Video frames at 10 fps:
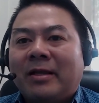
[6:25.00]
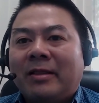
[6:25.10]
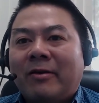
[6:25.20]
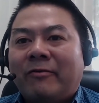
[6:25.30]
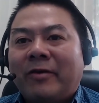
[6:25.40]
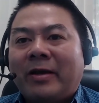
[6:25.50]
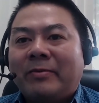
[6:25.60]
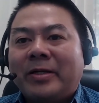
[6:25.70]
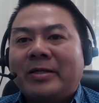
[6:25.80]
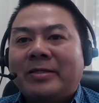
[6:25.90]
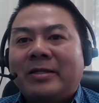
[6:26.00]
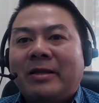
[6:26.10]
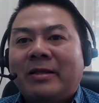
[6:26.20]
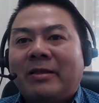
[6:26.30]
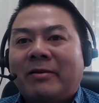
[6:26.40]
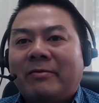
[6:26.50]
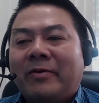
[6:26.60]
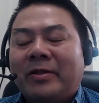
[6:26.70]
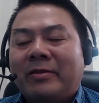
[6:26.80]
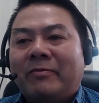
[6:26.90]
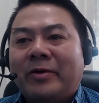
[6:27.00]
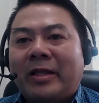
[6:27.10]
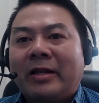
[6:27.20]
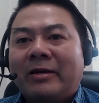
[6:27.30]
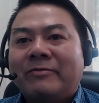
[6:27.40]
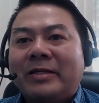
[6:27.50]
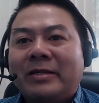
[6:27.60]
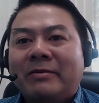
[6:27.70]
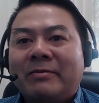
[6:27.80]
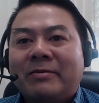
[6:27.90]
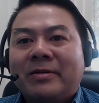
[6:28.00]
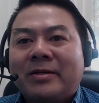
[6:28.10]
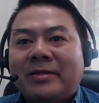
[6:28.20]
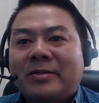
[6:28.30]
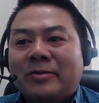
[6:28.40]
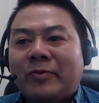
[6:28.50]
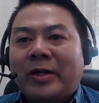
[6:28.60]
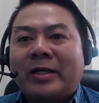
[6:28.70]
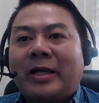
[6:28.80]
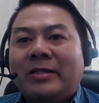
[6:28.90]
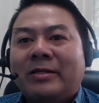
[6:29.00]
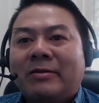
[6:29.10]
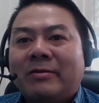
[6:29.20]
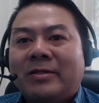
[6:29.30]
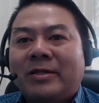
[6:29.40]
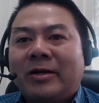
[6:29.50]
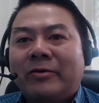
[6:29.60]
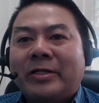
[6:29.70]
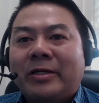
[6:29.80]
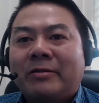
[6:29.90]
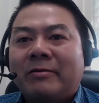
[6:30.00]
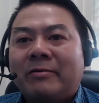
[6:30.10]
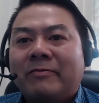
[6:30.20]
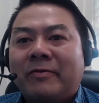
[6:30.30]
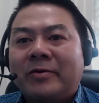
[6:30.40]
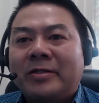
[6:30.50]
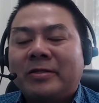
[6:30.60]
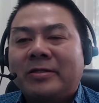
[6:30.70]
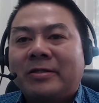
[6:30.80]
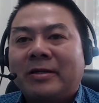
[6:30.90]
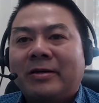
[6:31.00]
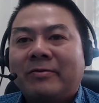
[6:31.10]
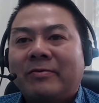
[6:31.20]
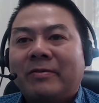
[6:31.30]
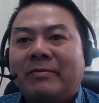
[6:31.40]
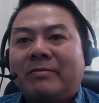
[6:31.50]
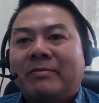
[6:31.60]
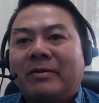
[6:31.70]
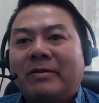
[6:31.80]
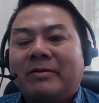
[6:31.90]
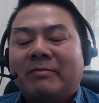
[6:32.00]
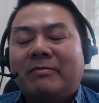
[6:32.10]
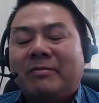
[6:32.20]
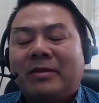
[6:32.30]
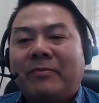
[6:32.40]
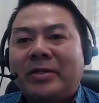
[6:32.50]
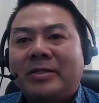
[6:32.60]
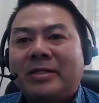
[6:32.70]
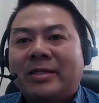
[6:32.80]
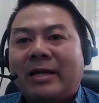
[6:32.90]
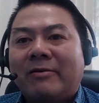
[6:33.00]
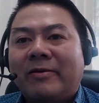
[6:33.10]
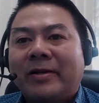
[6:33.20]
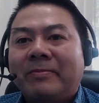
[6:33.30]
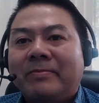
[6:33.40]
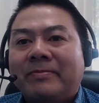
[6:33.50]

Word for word: and their families and and their what what they love to do. So it's really getting to to know each other versus you know you know the business that you're in.